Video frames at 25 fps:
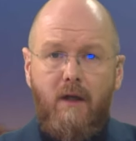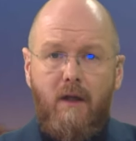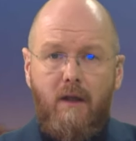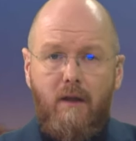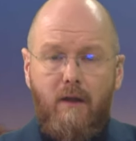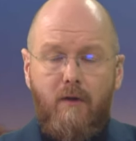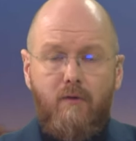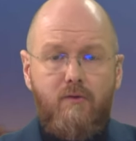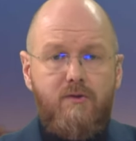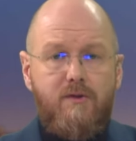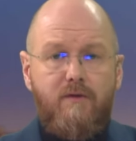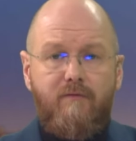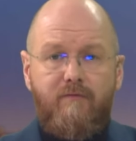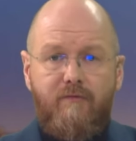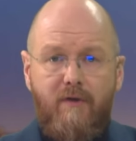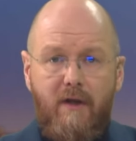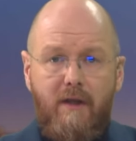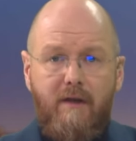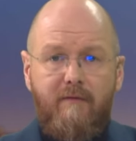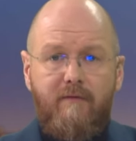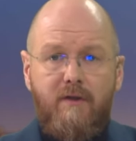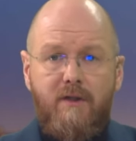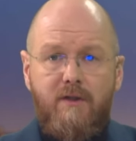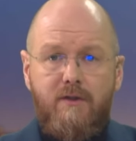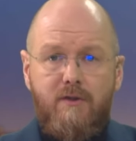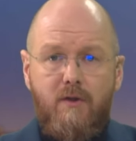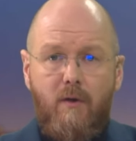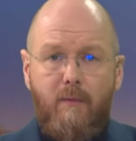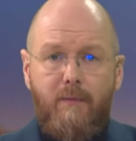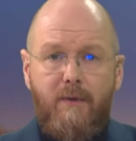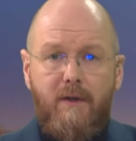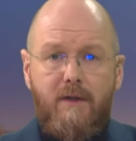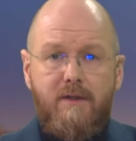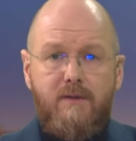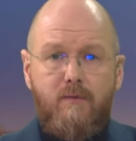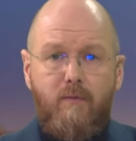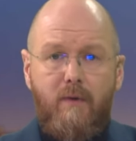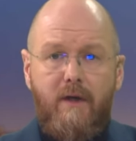Loads of relevant
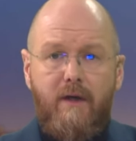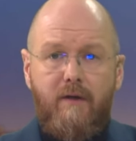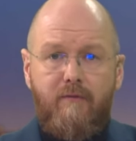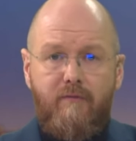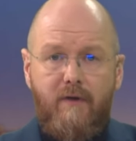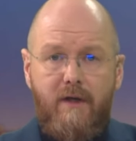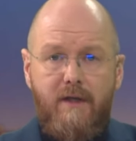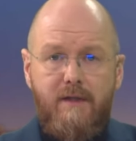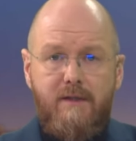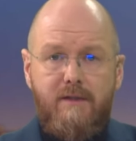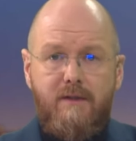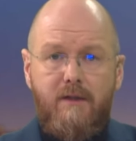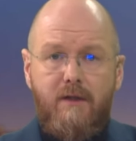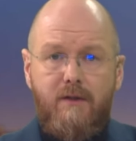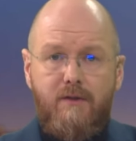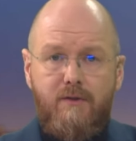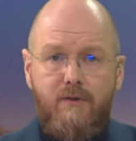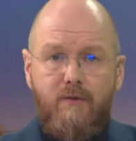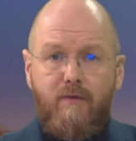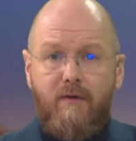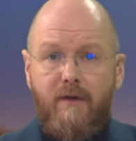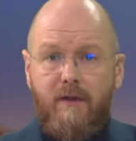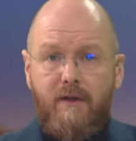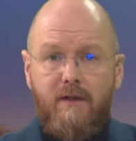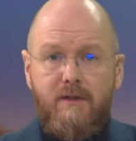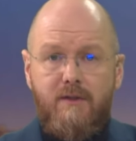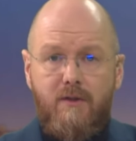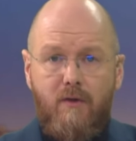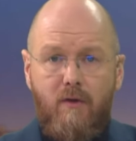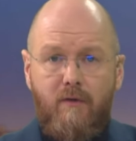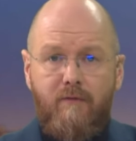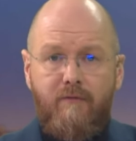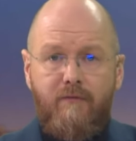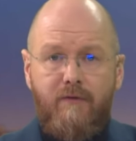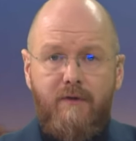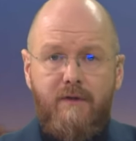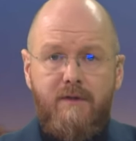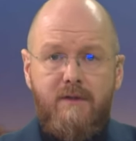topics were raised during this
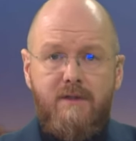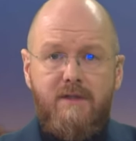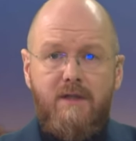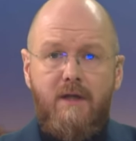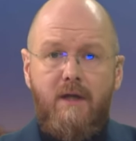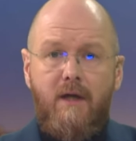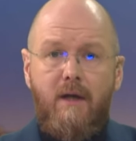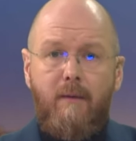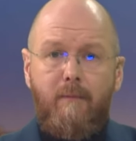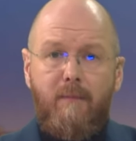conference,